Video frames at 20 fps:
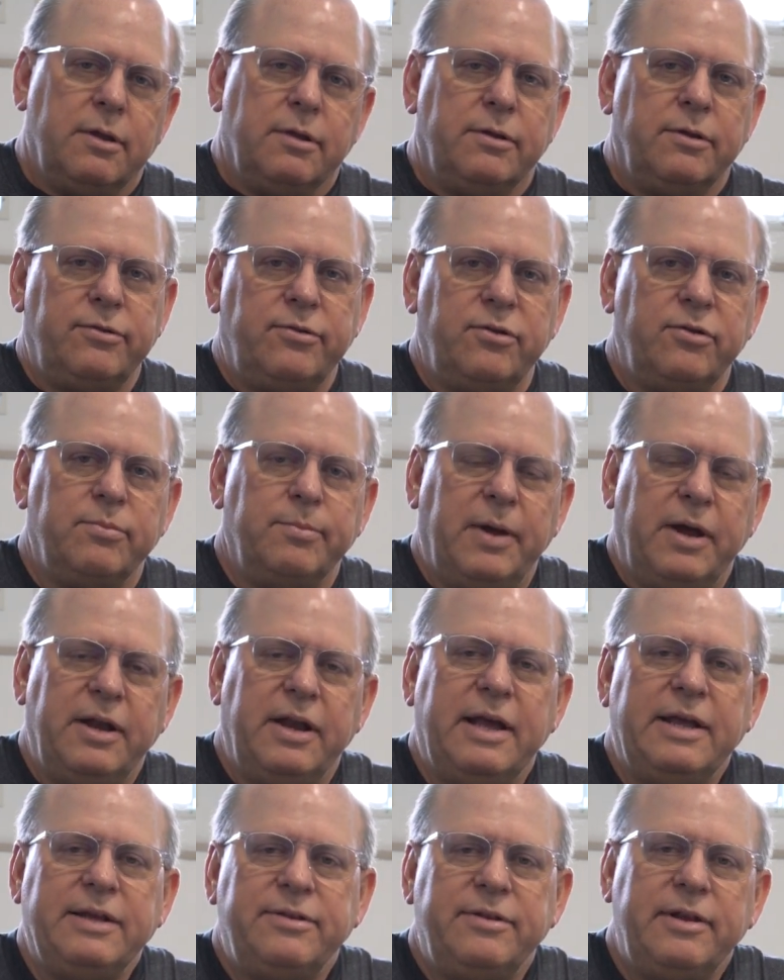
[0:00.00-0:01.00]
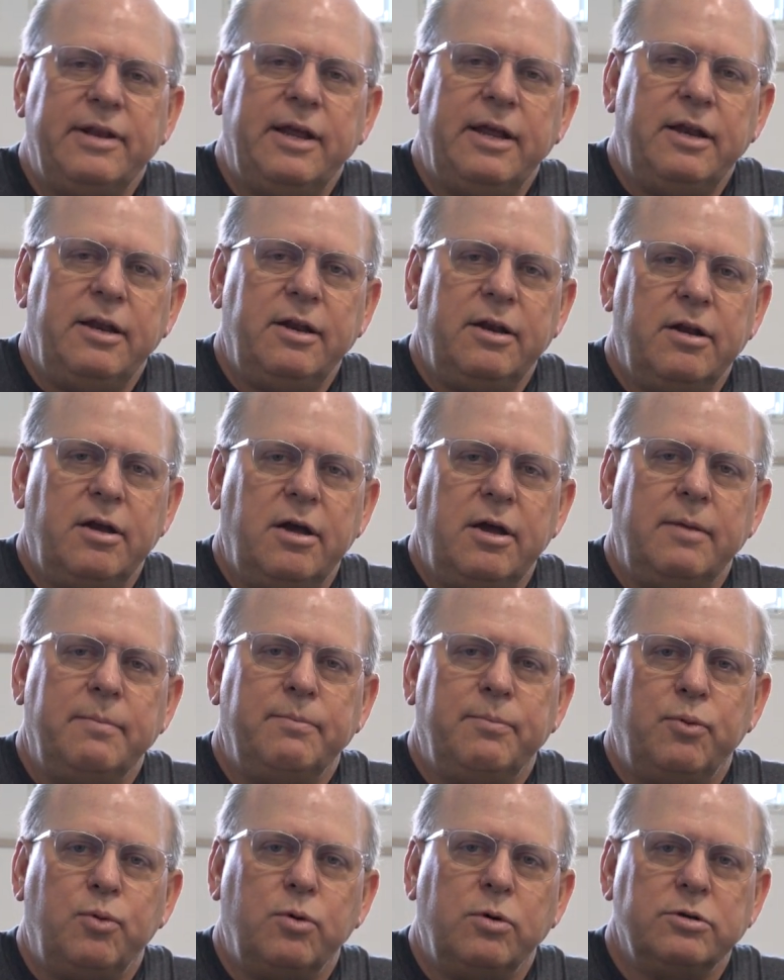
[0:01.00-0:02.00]
this is my
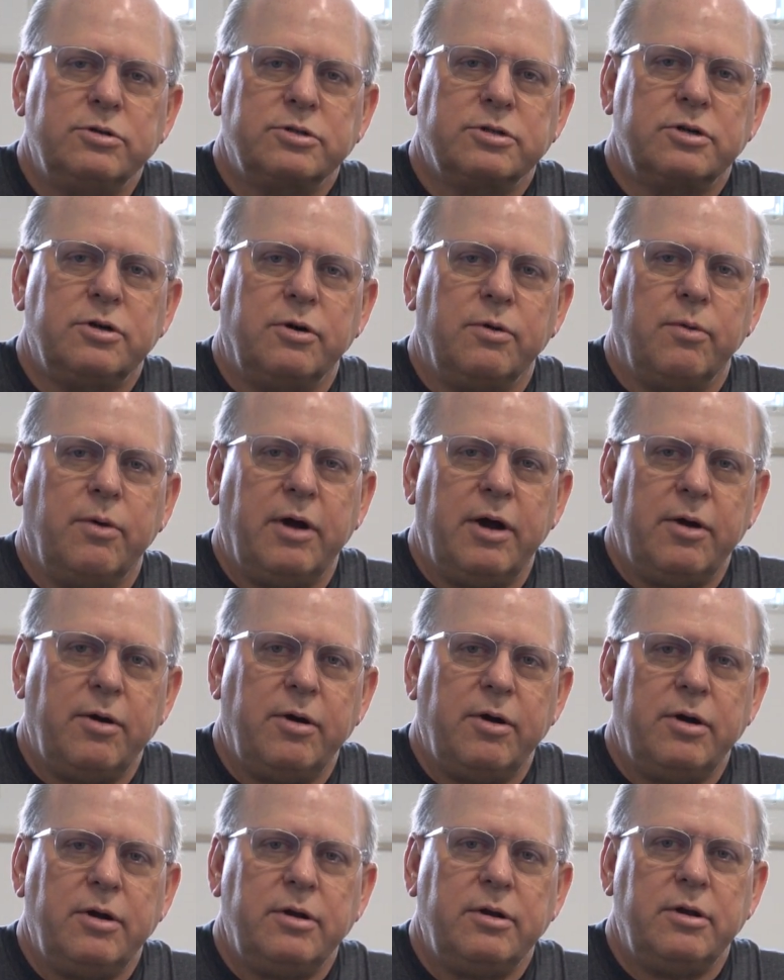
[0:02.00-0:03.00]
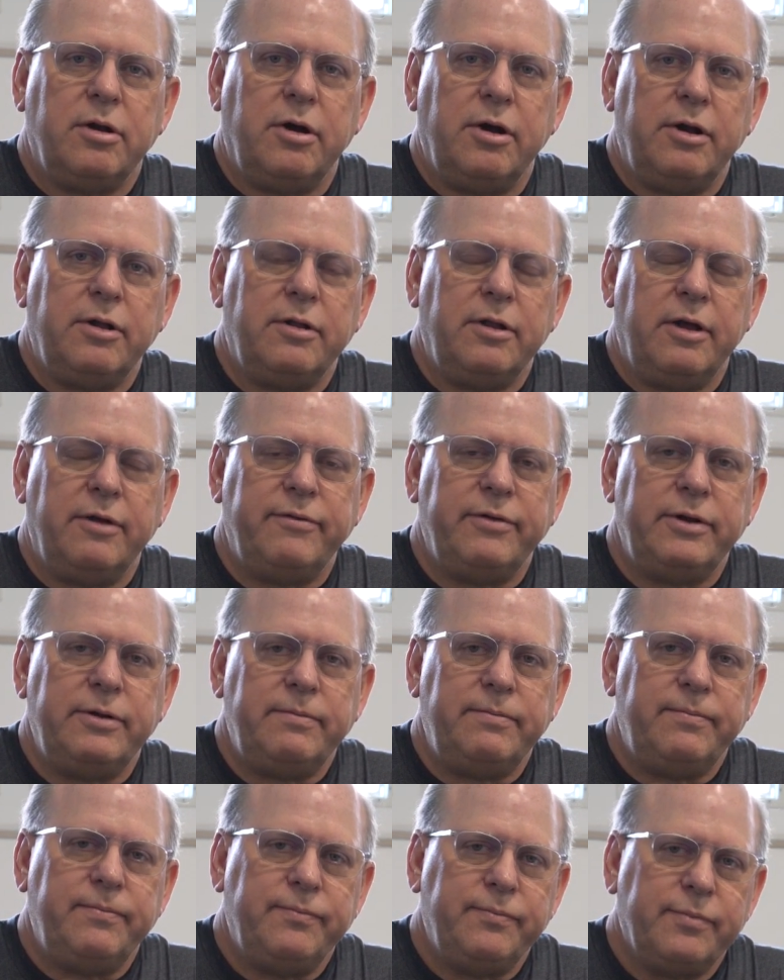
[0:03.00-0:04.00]
1989 Porsche Carrera 911
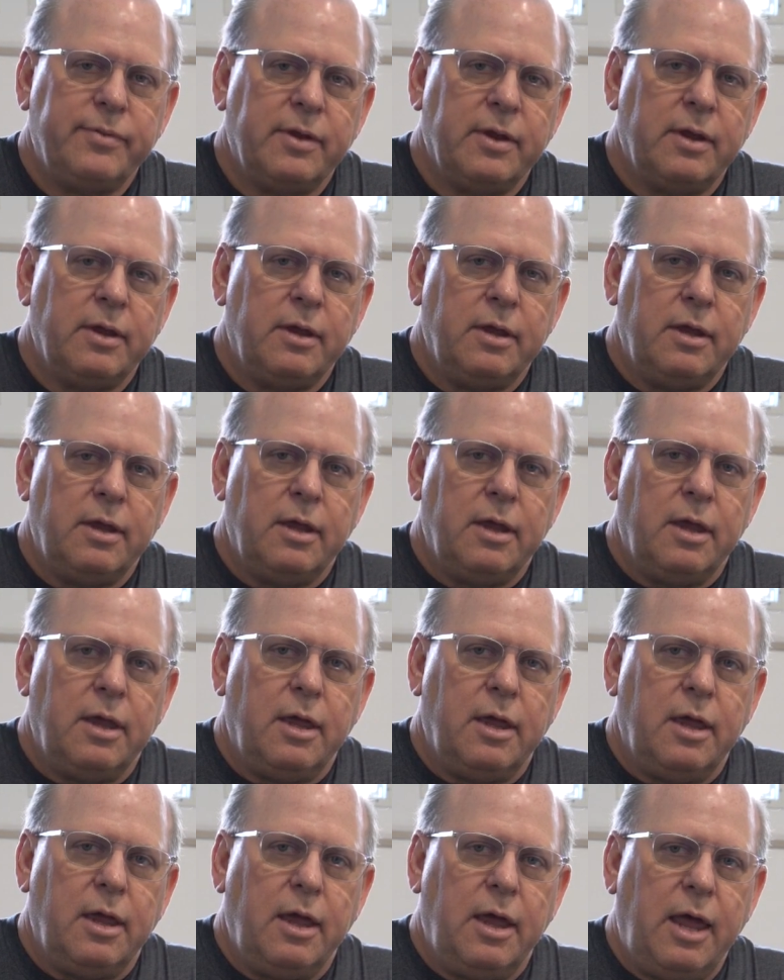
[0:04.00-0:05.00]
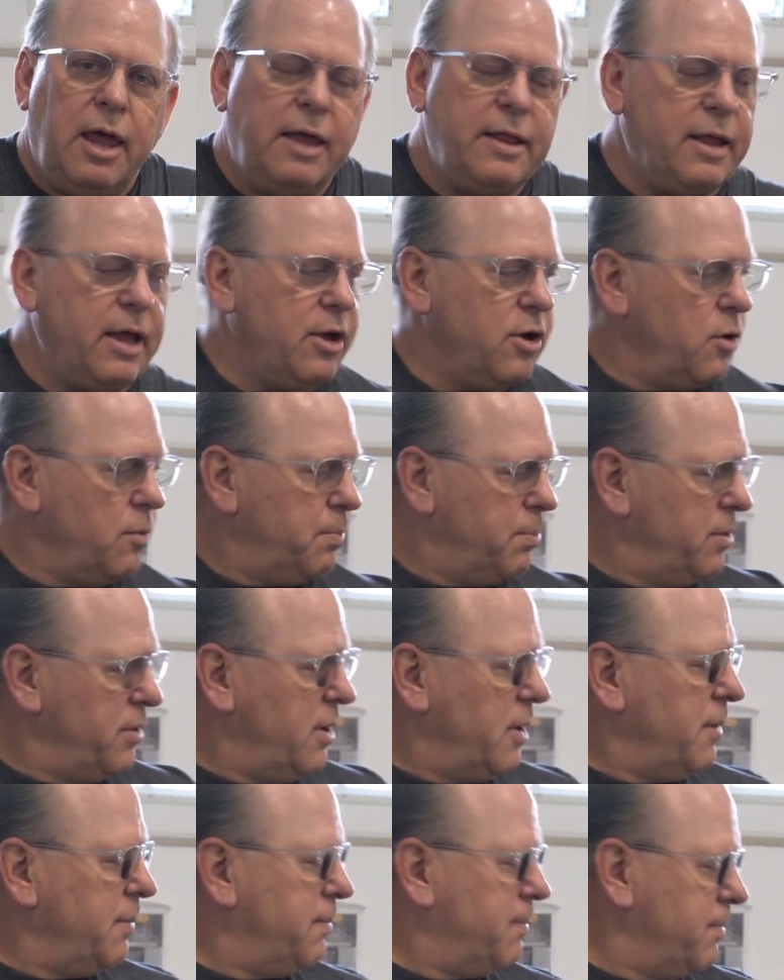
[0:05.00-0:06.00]
and I opened
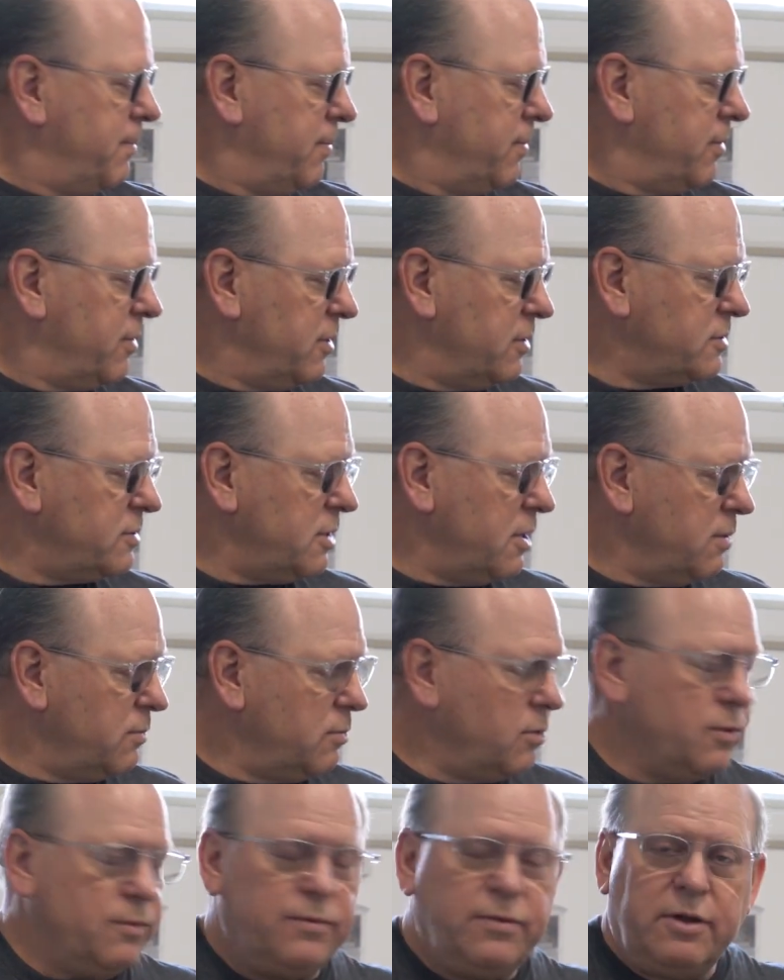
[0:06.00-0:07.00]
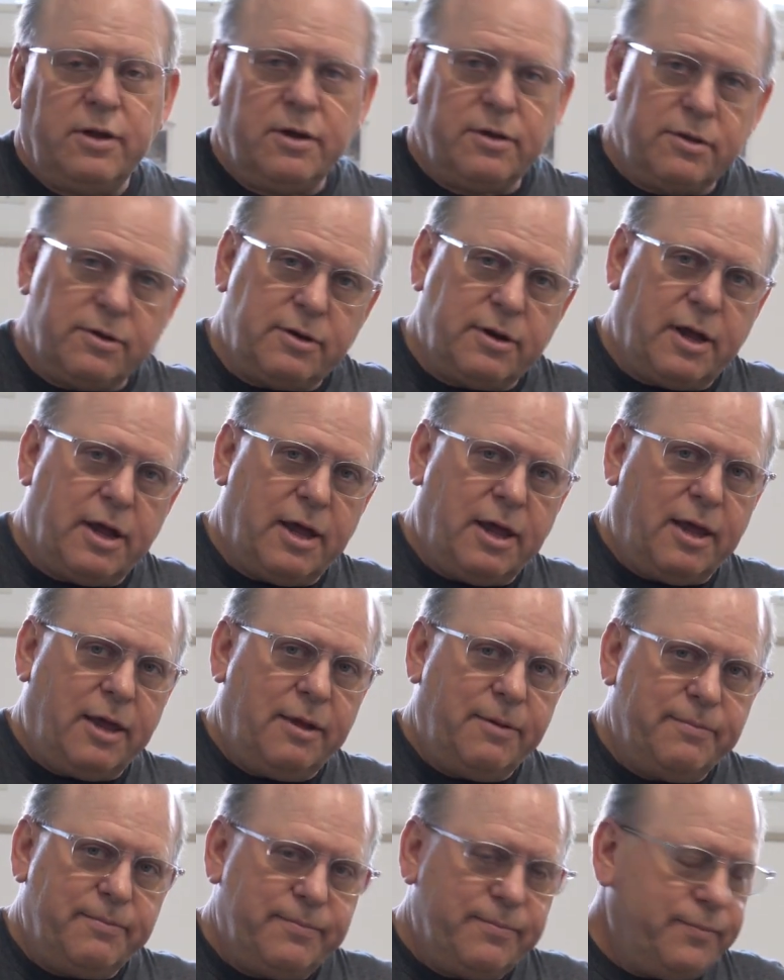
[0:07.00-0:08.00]
up the sunroof the other
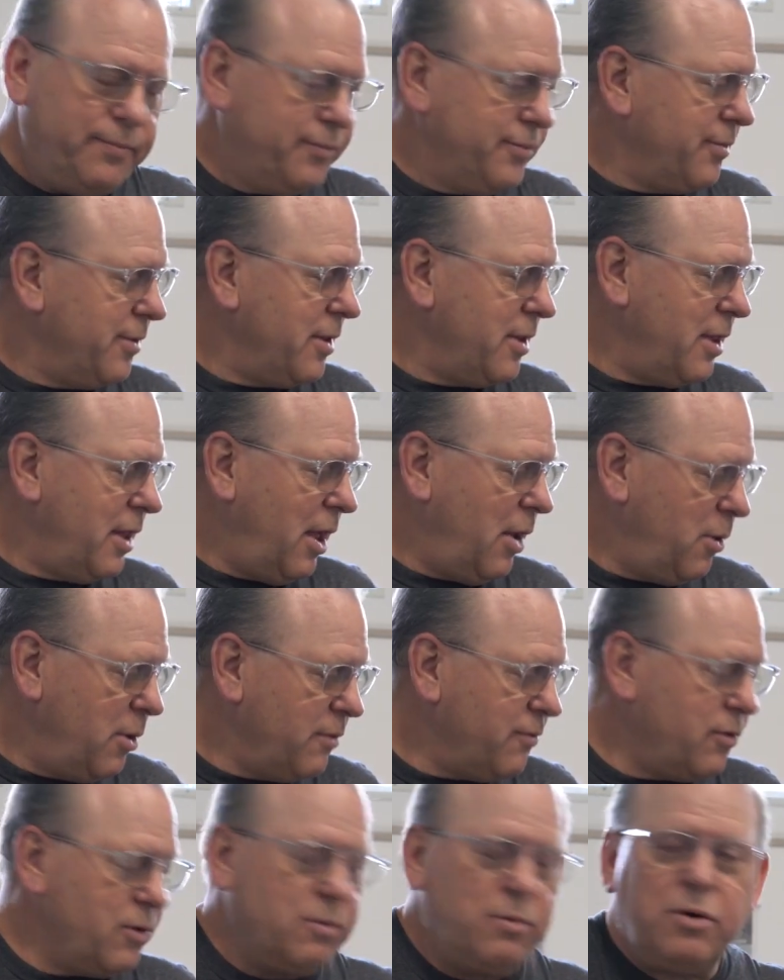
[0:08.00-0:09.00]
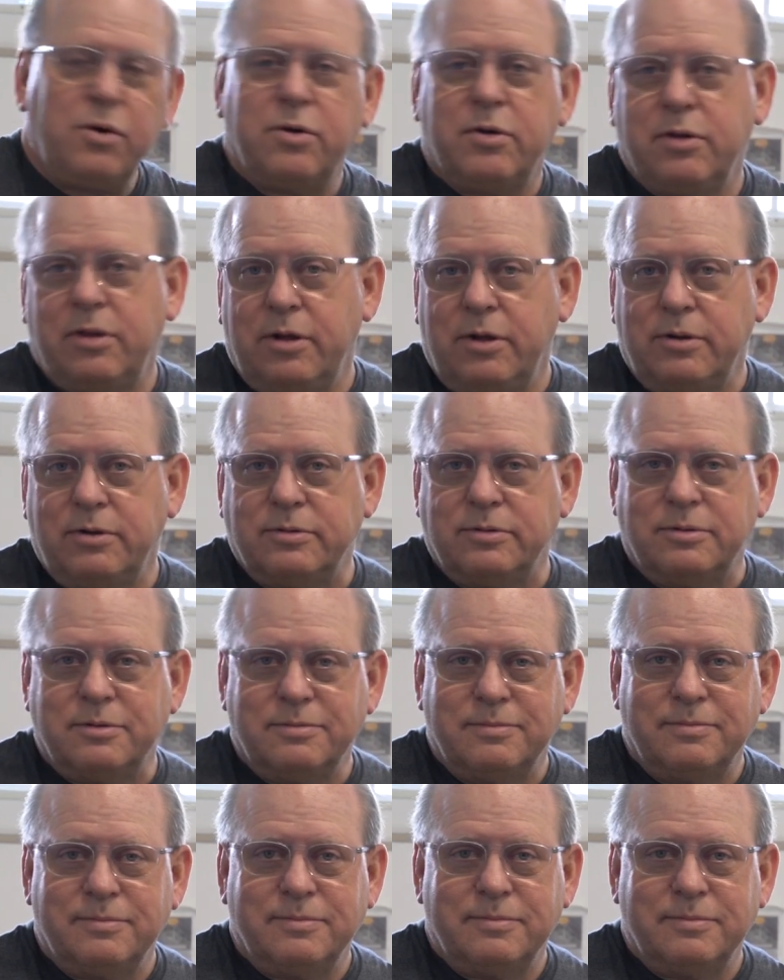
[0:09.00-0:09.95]
day, however it won't close.